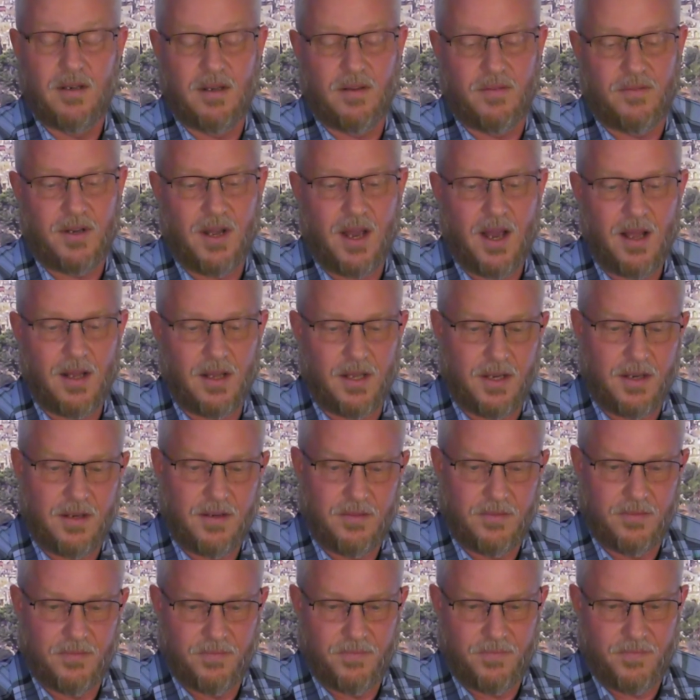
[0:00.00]
Naphtali
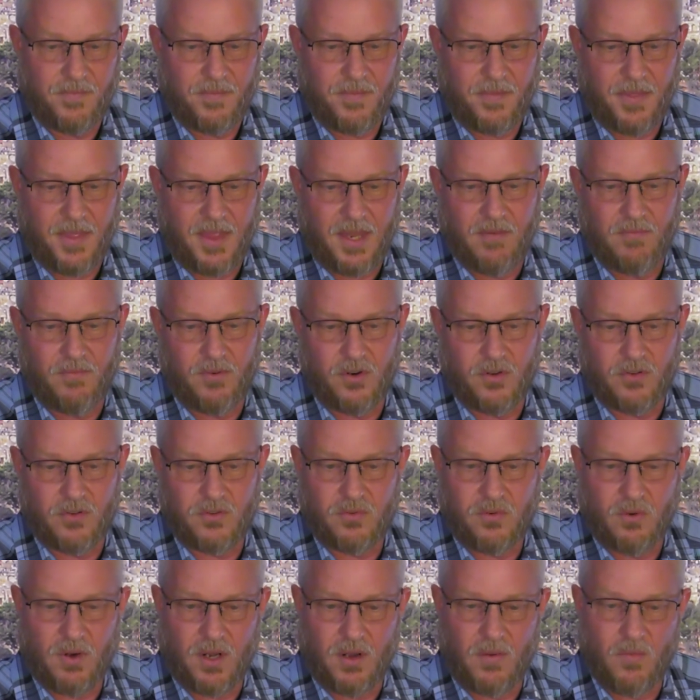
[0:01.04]
in verse
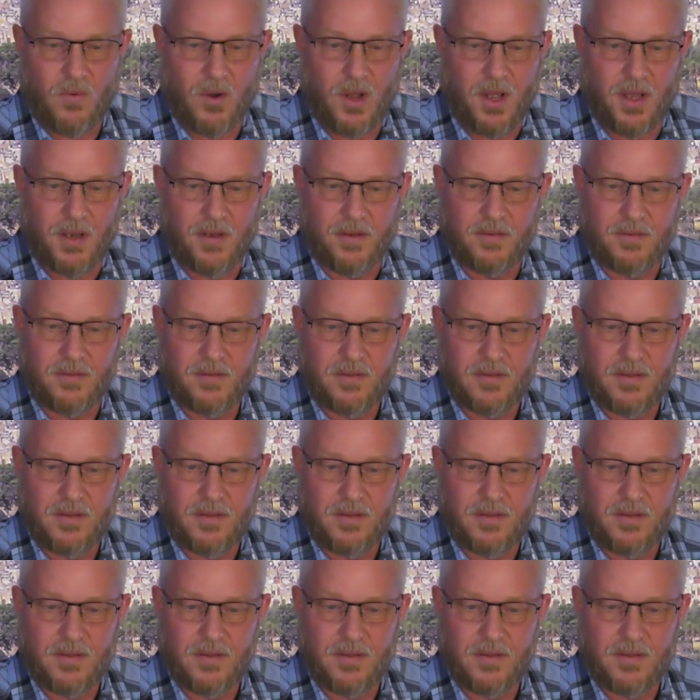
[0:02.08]
21